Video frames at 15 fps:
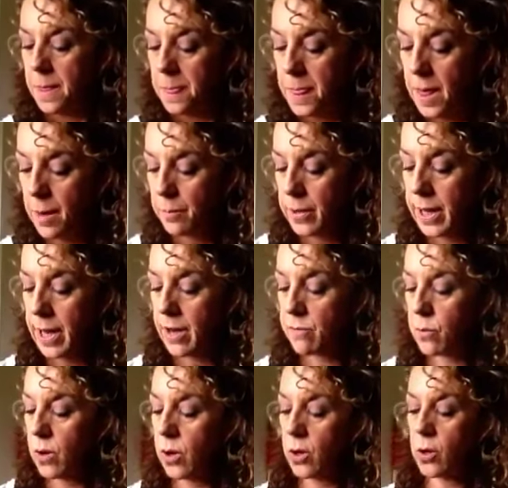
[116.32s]
Then we have
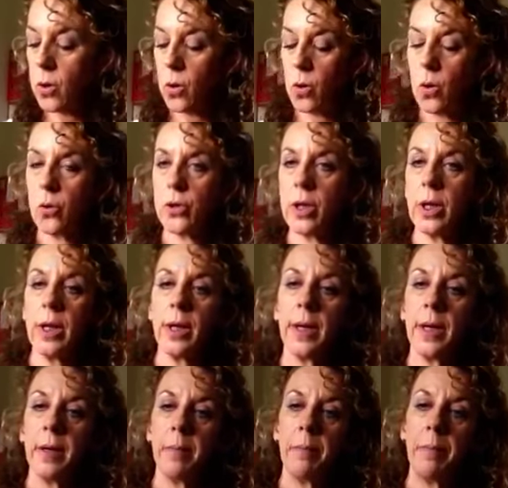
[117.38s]
one called
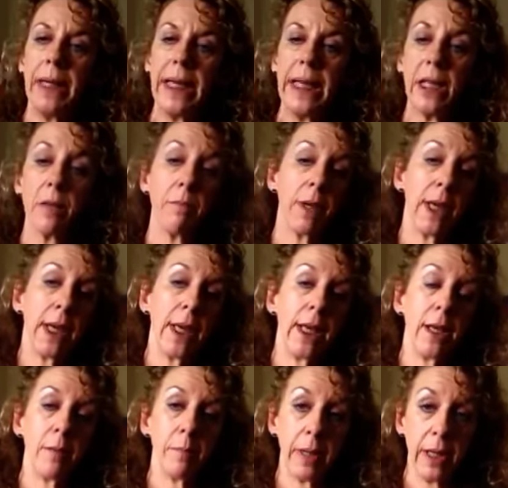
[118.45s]
please
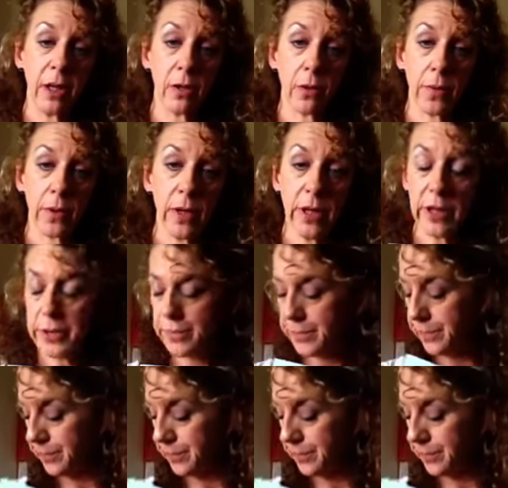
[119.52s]
me, please others.